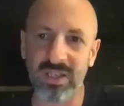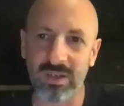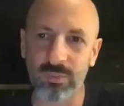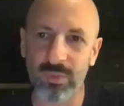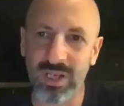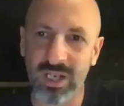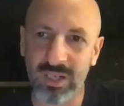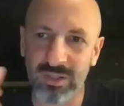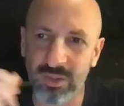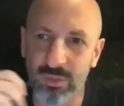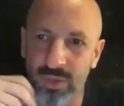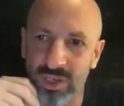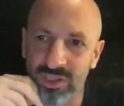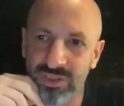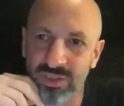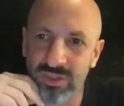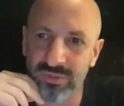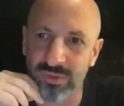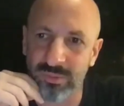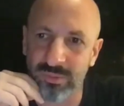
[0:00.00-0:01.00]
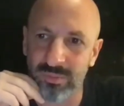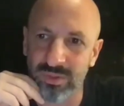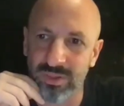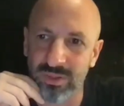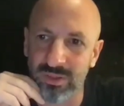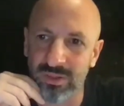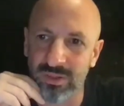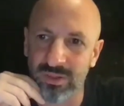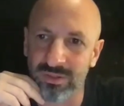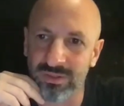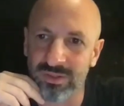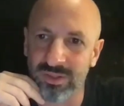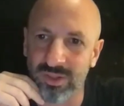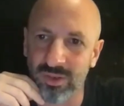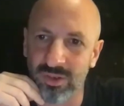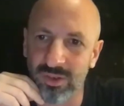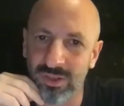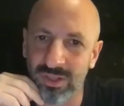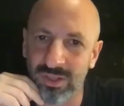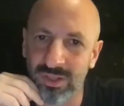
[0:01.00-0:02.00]
we got a question from the
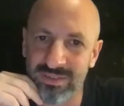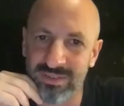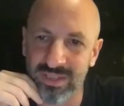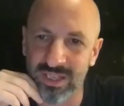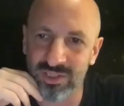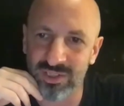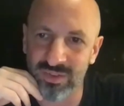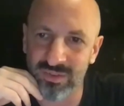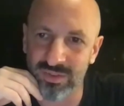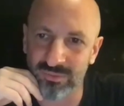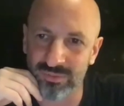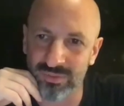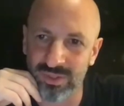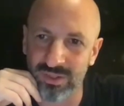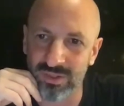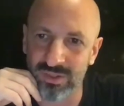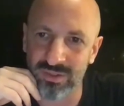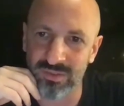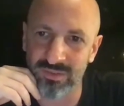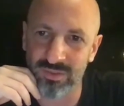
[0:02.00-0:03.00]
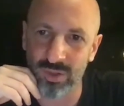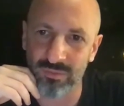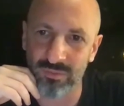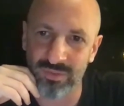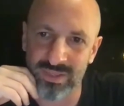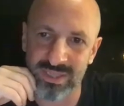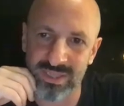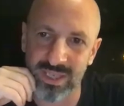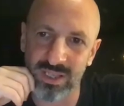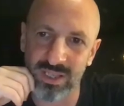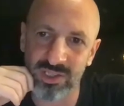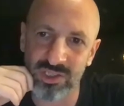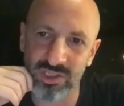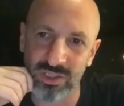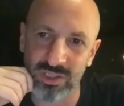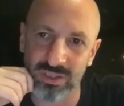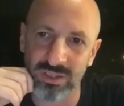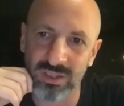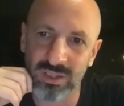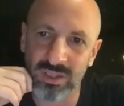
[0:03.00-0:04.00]
early stages of this
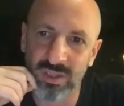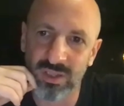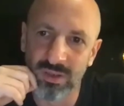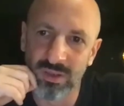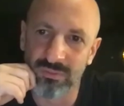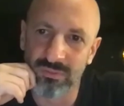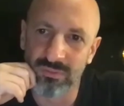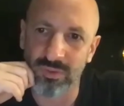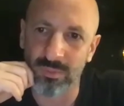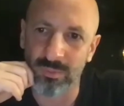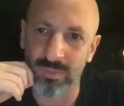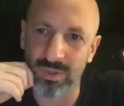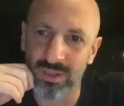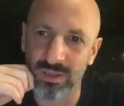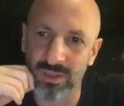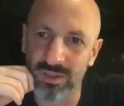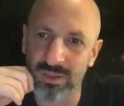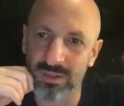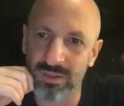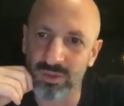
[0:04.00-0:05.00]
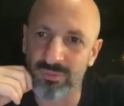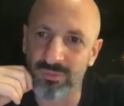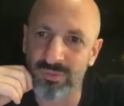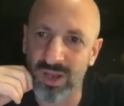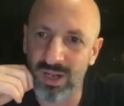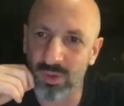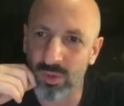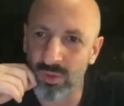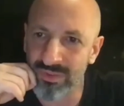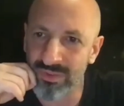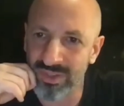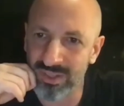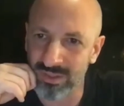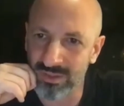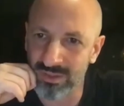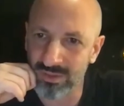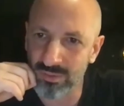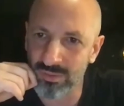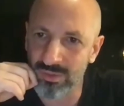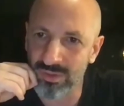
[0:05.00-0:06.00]
conversation from Yuval
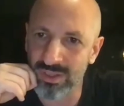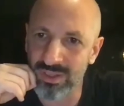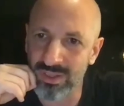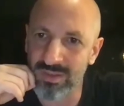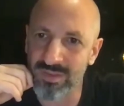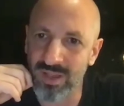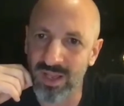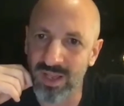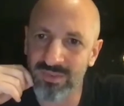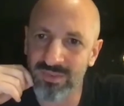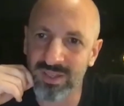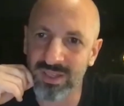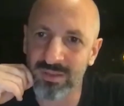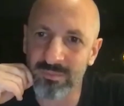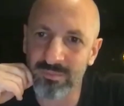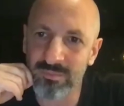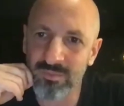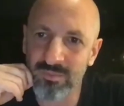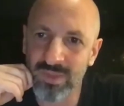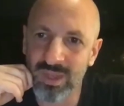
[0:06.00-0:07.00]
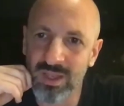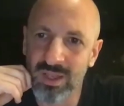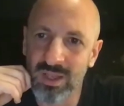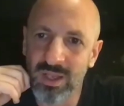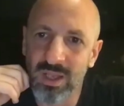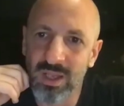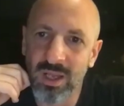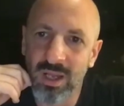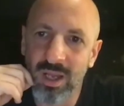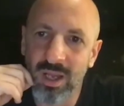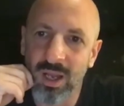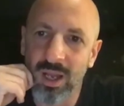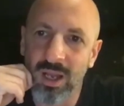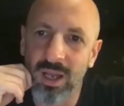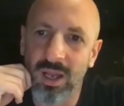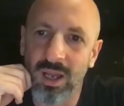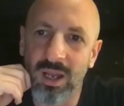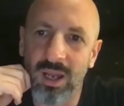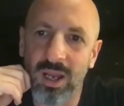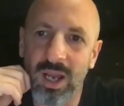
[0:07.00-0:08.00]
Rosin. He's asking,
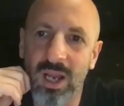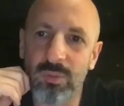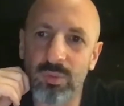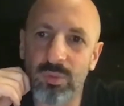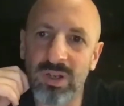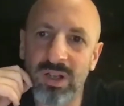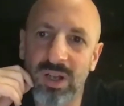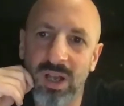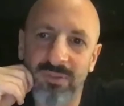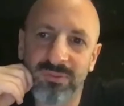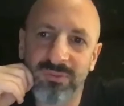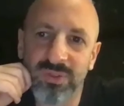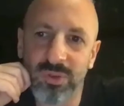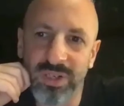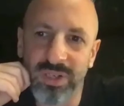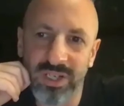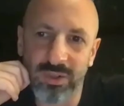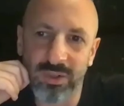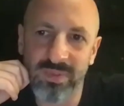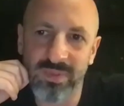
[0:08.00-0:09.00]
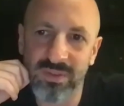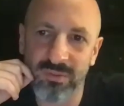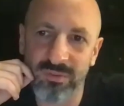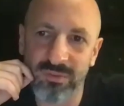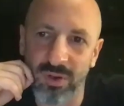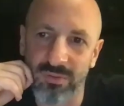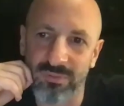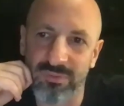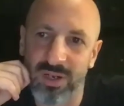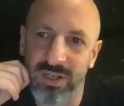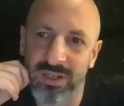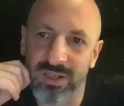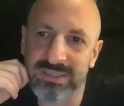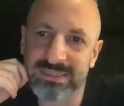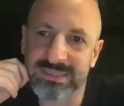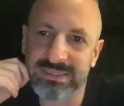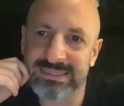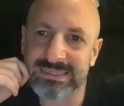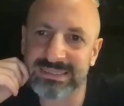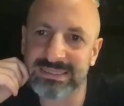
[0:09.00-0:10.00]
I would love to hear Mr.
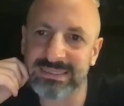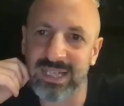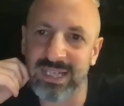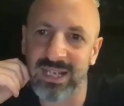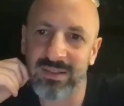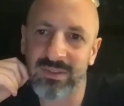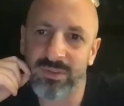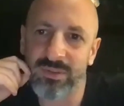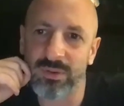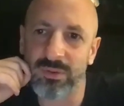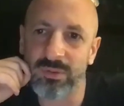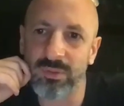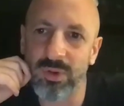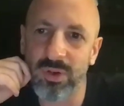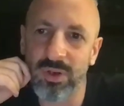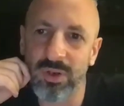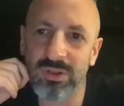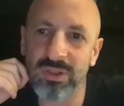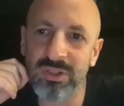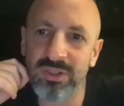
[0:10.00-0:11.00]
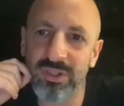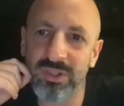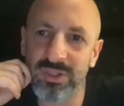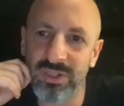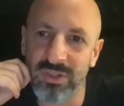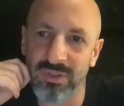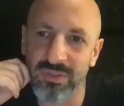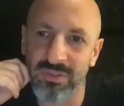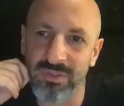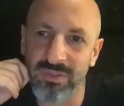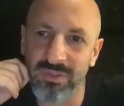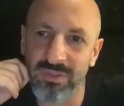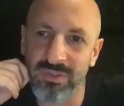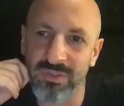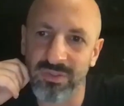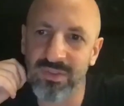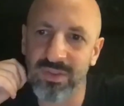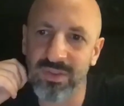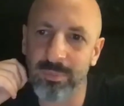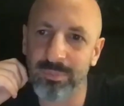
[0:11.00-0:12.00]
Varoufakis' stance on worker unions
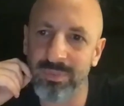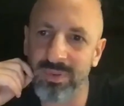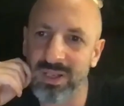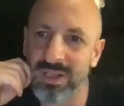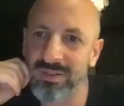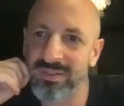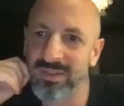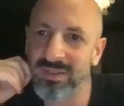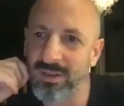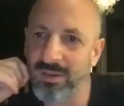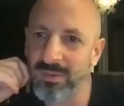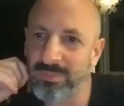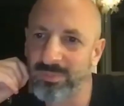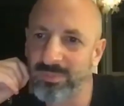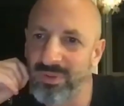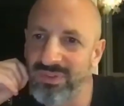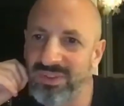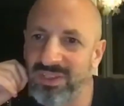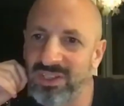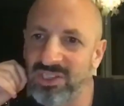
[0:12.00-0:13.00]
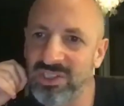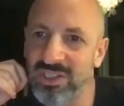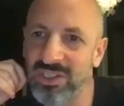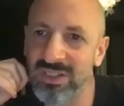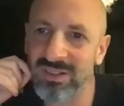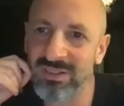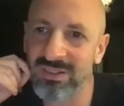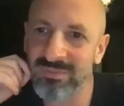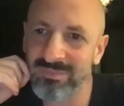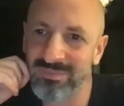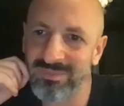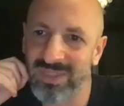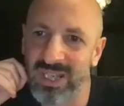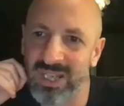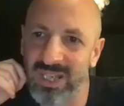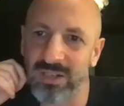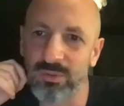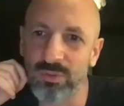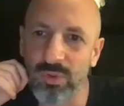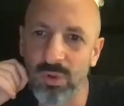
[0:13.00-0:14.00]
and their position
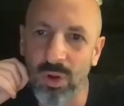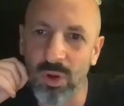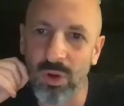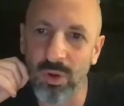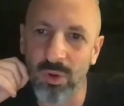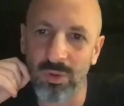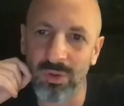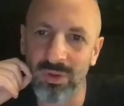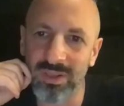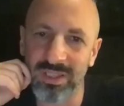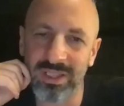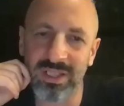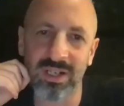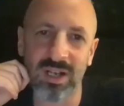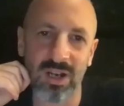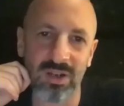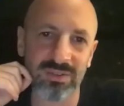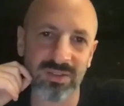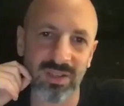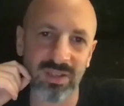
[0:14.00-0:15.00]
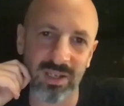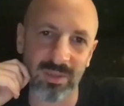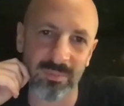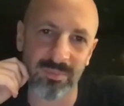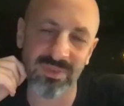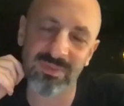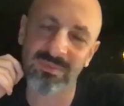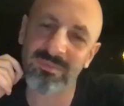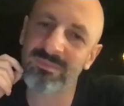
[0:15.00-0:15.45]
and role in our times.